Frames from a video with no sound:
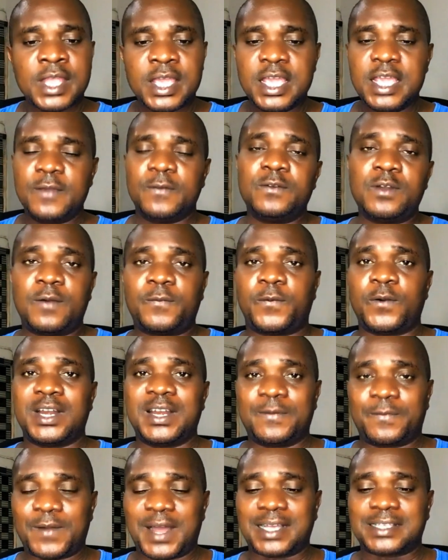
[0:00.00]
If not for
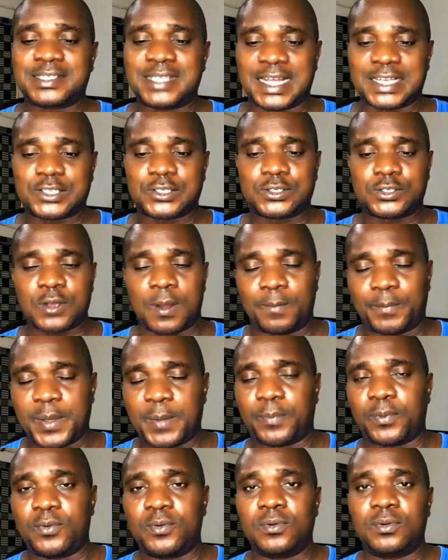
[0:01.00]
the fact that some
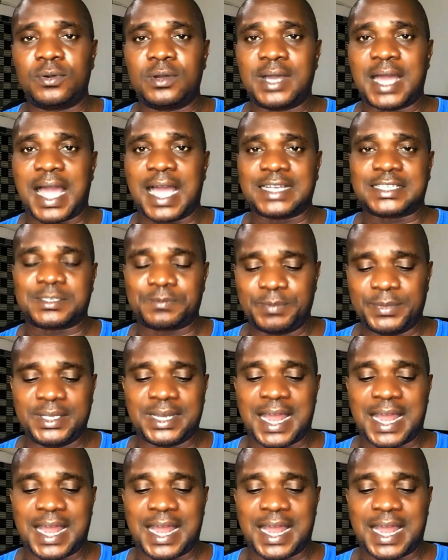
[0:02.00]
people ask me,